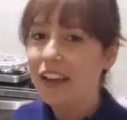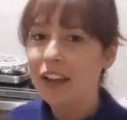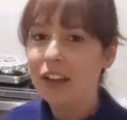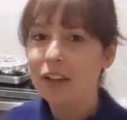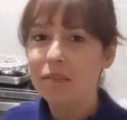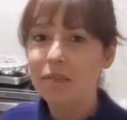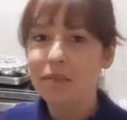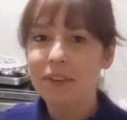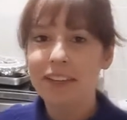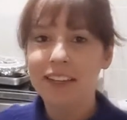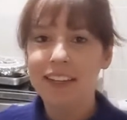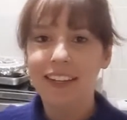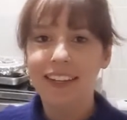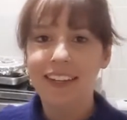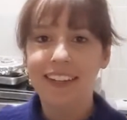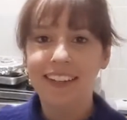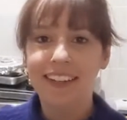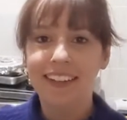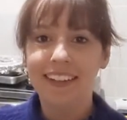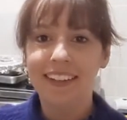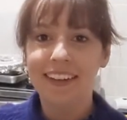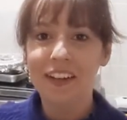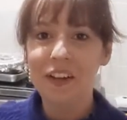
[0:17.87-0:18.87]
I'm
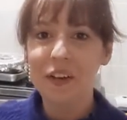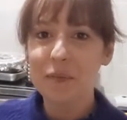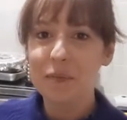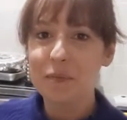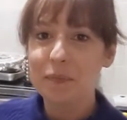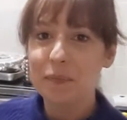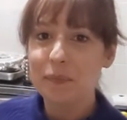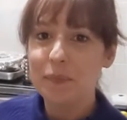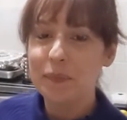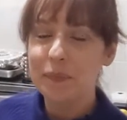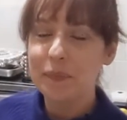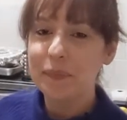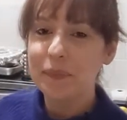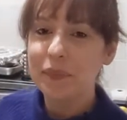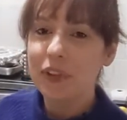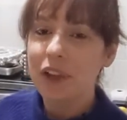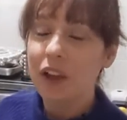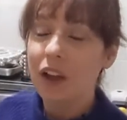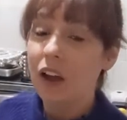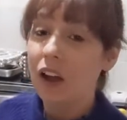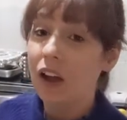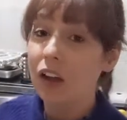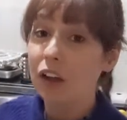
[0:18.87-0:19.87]
making
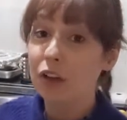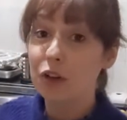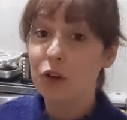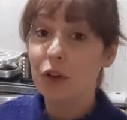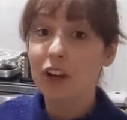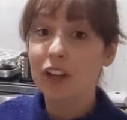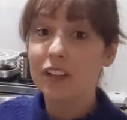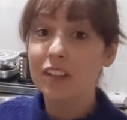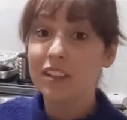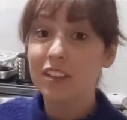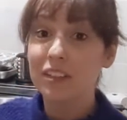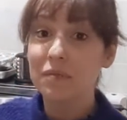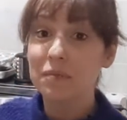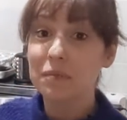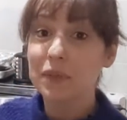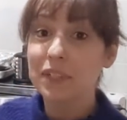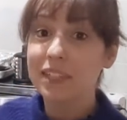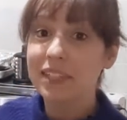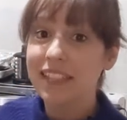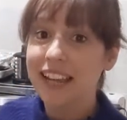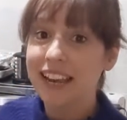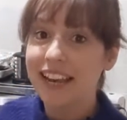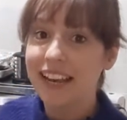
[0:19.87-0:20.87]
au gratin
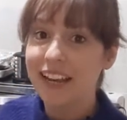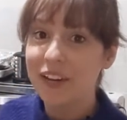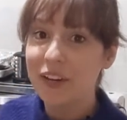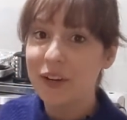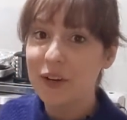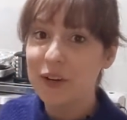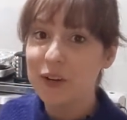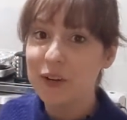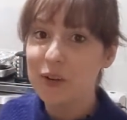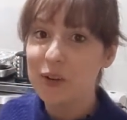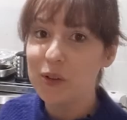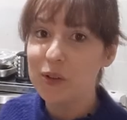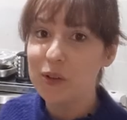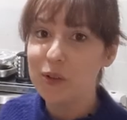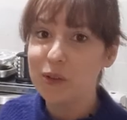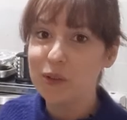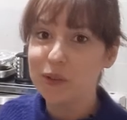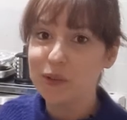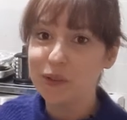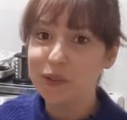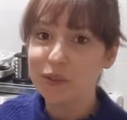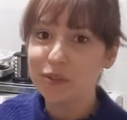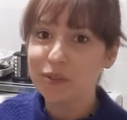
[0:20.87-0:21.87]

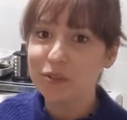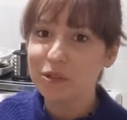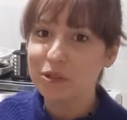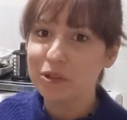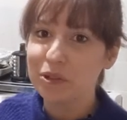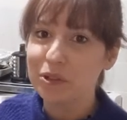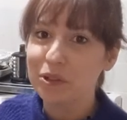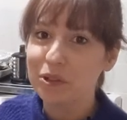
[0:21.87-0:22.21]
potatoes for